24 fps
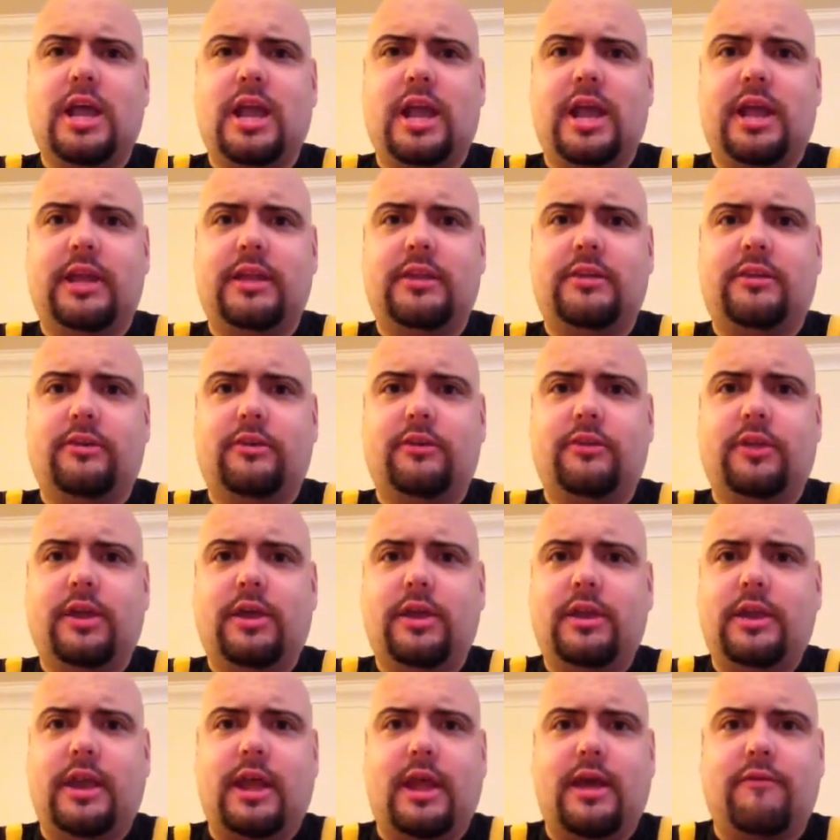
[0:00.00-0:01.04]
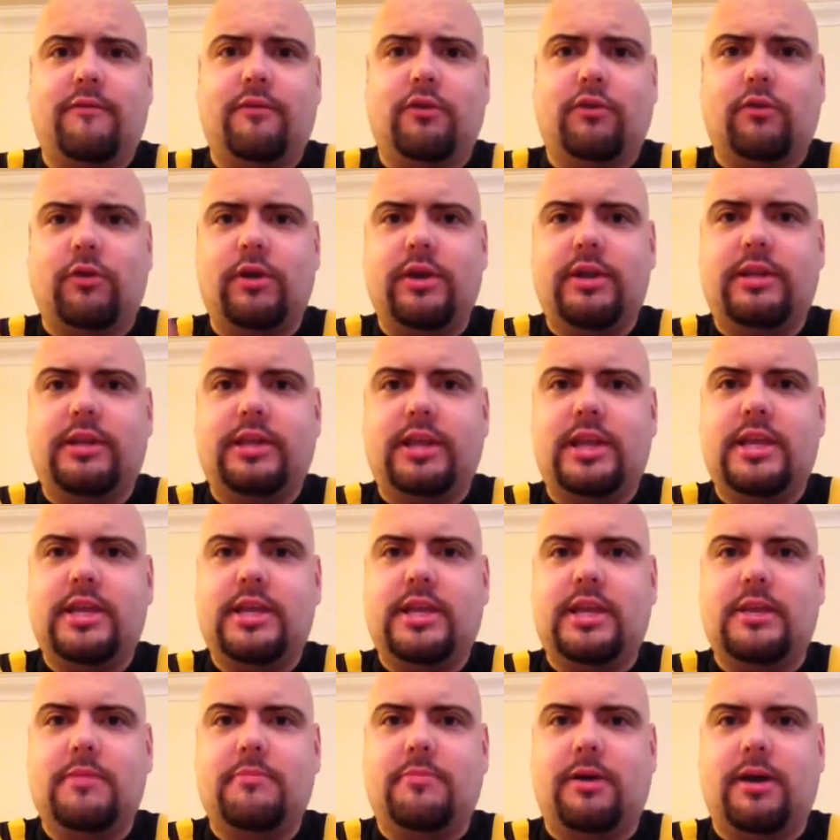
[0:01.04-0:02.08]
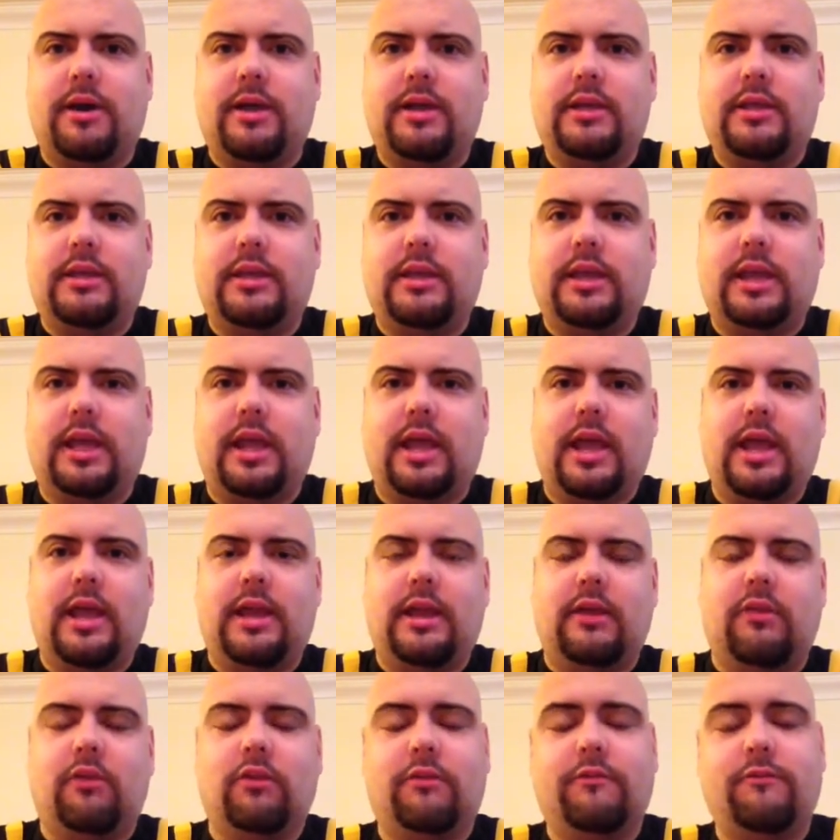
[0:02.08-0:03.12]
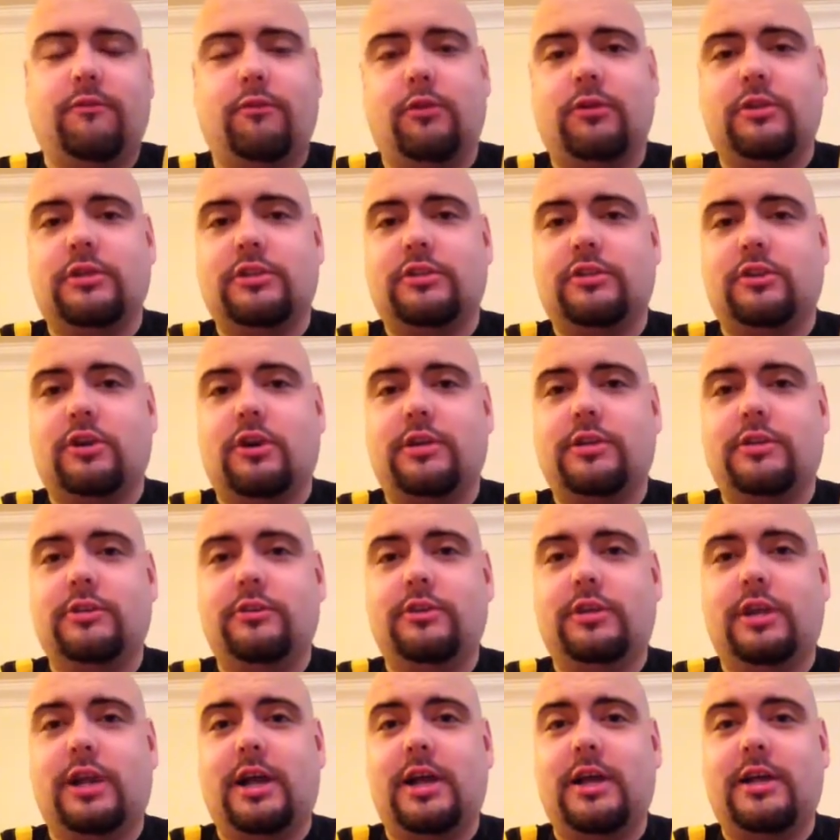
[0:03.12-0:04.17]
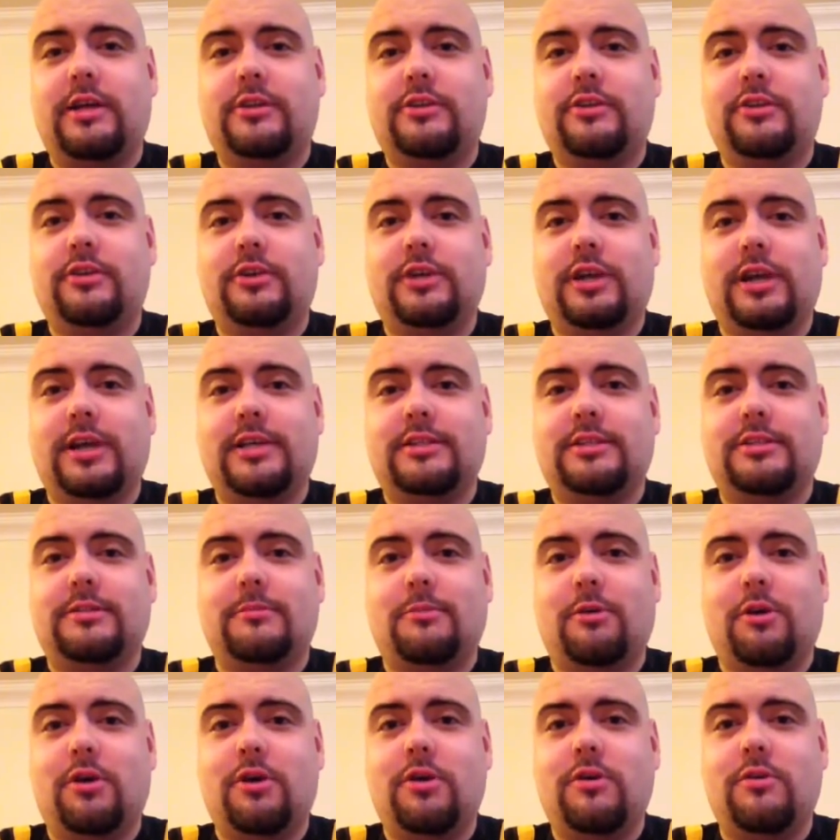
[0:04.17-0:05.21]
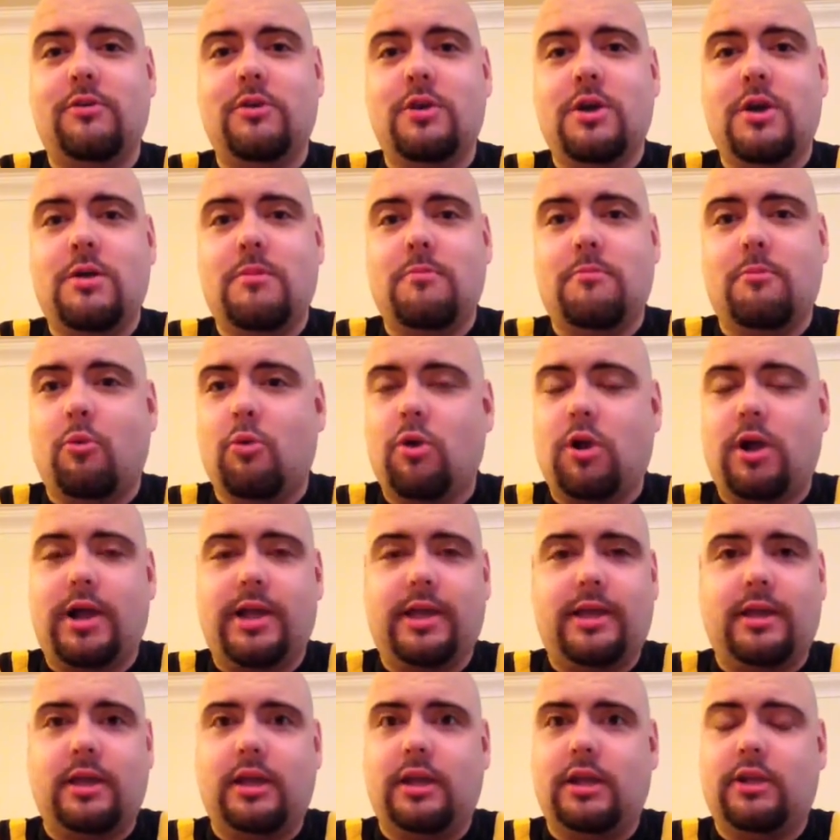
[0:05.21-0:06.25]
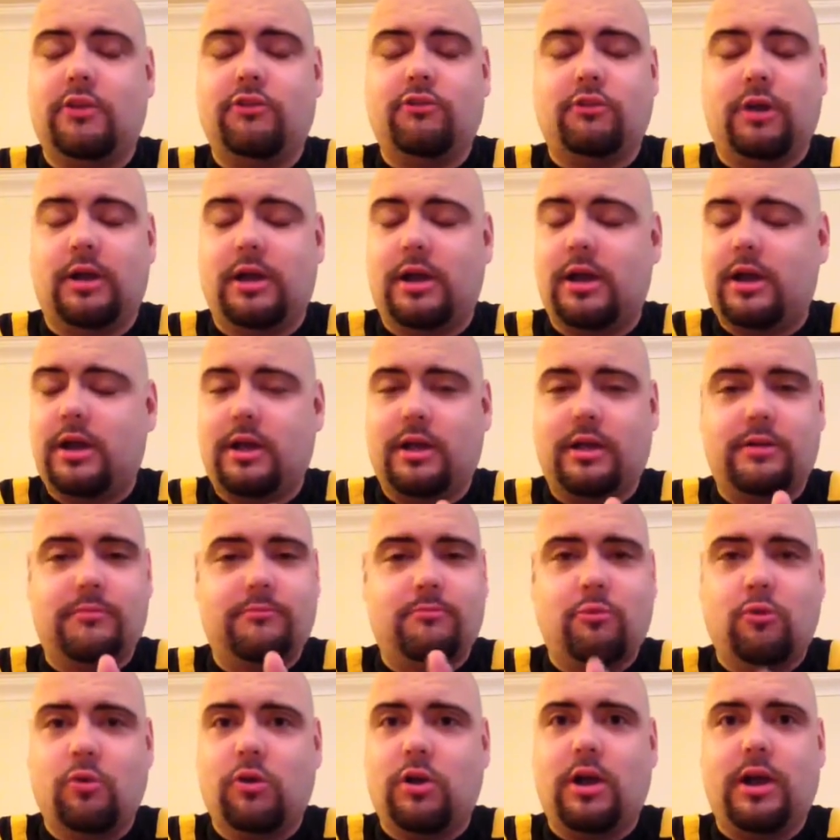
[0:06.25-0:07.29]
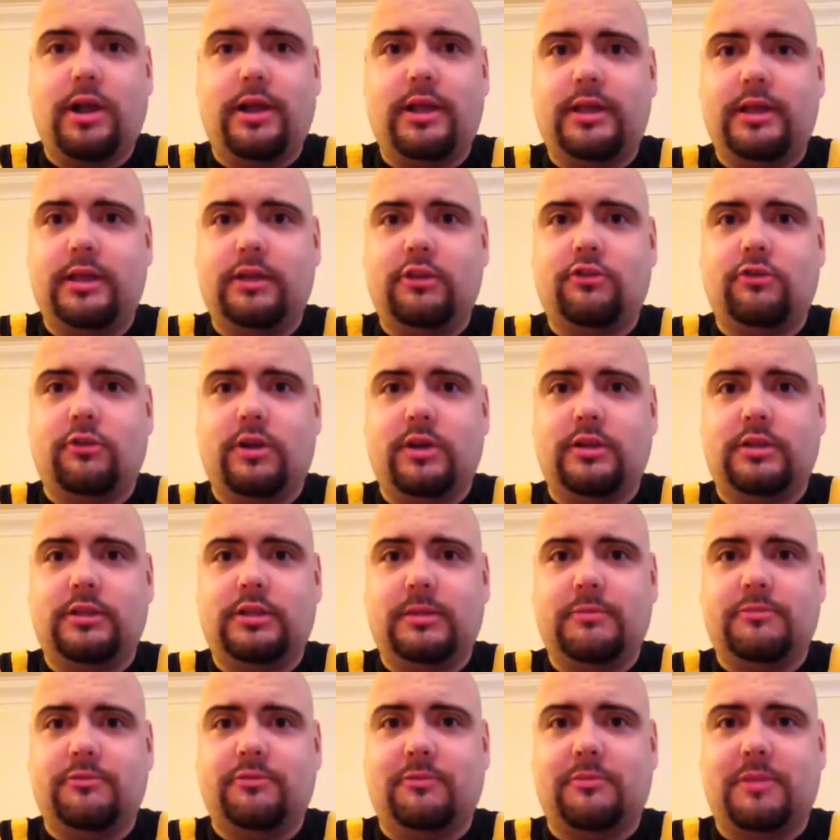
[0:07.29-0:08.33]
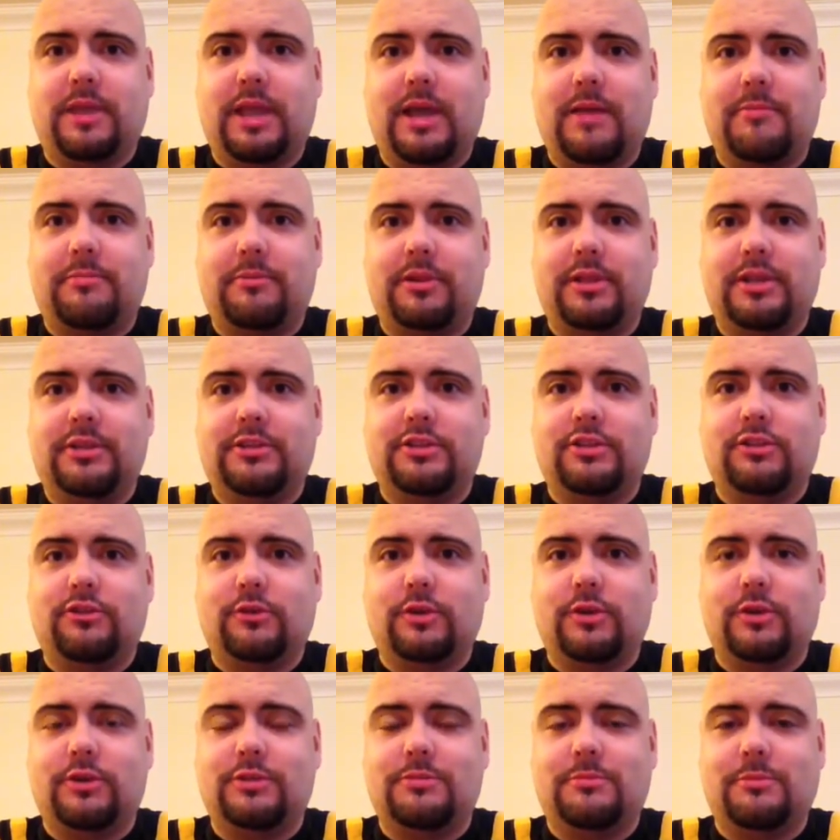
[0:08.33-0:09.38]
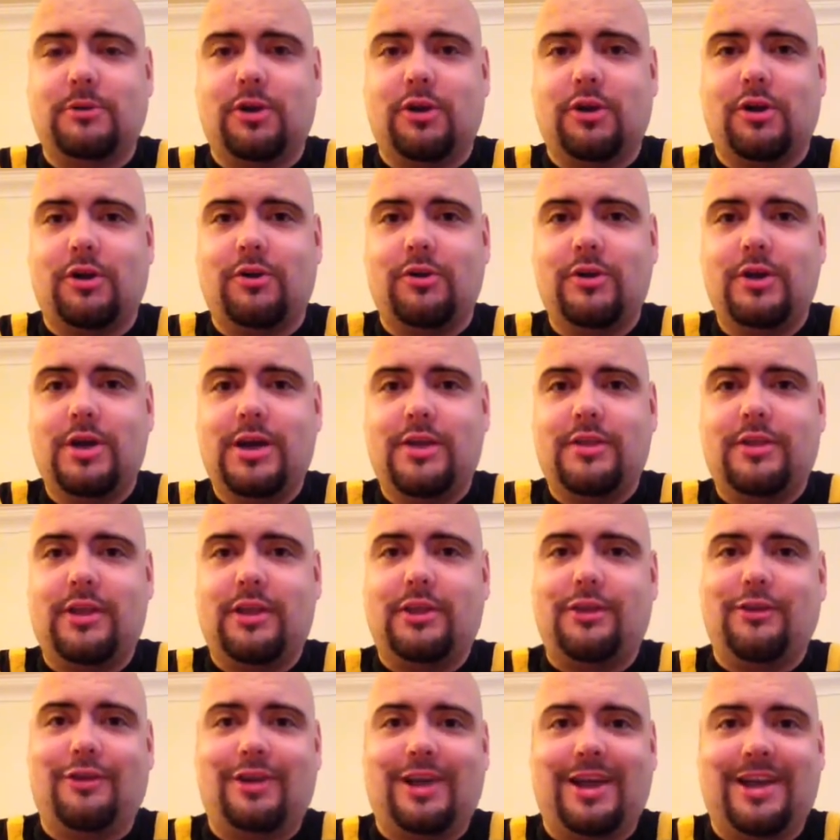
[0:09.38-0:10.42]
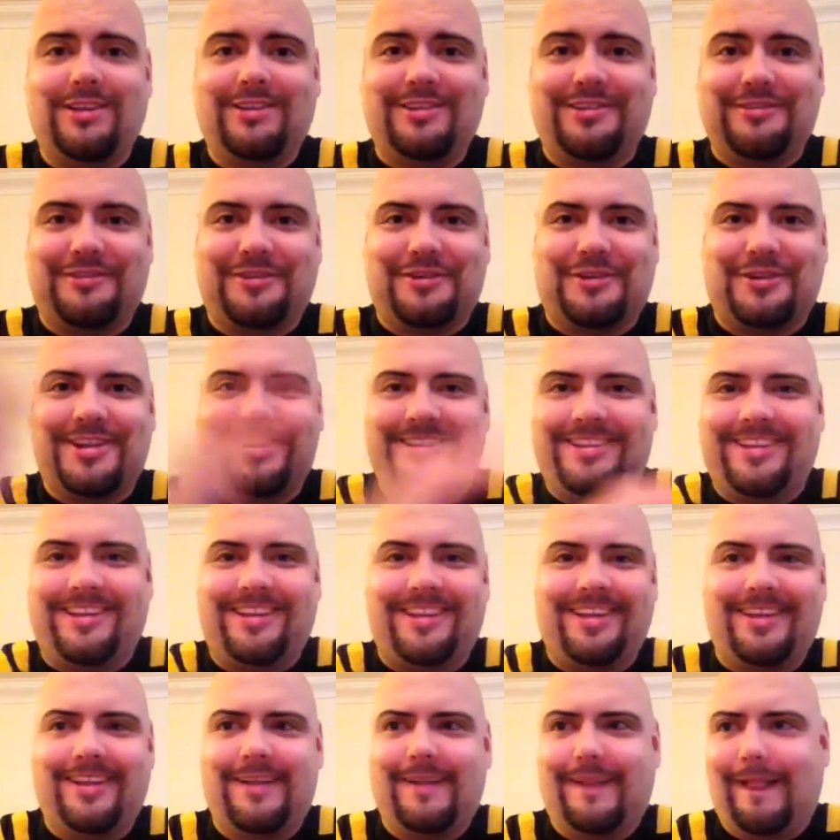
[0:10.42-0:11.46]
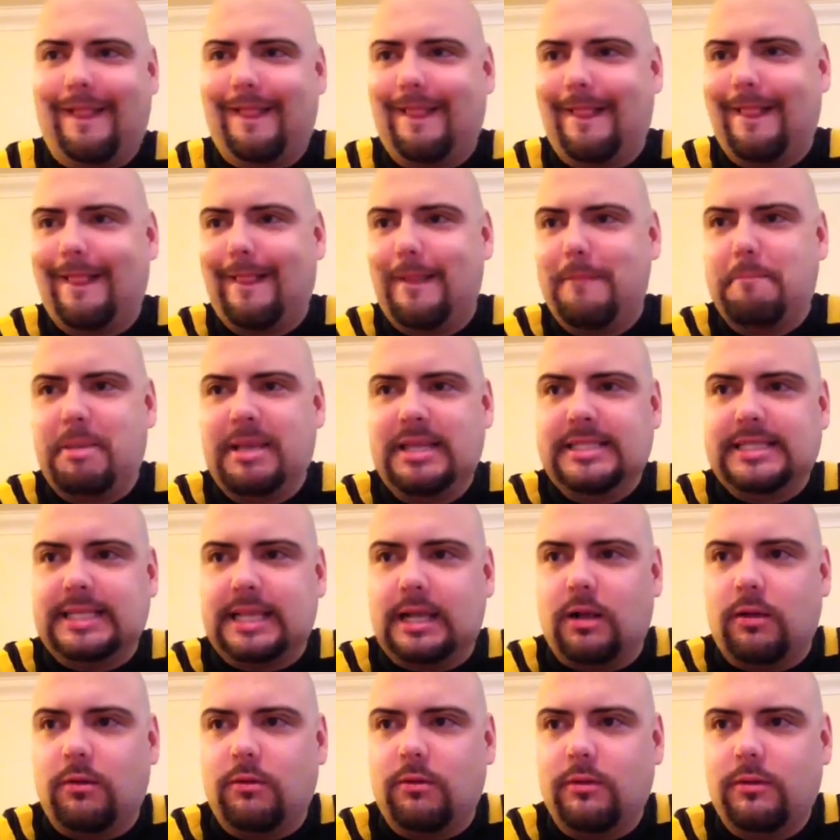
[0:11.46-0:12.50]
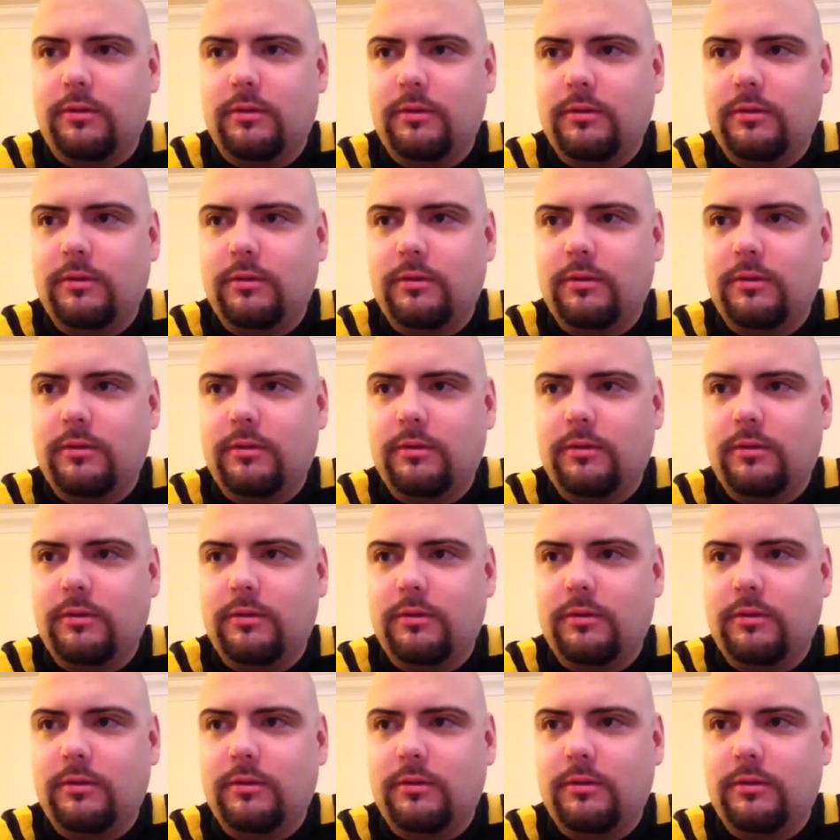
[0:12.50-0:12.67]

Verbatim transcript: And until then, have a great day. Keep hiking, and I look forward to talking to you guys tomorrow. More hiking, uh, more hiking trail tips from the Appalachian Trail tomorrow. Thank you guys. Have a great day. Peace out.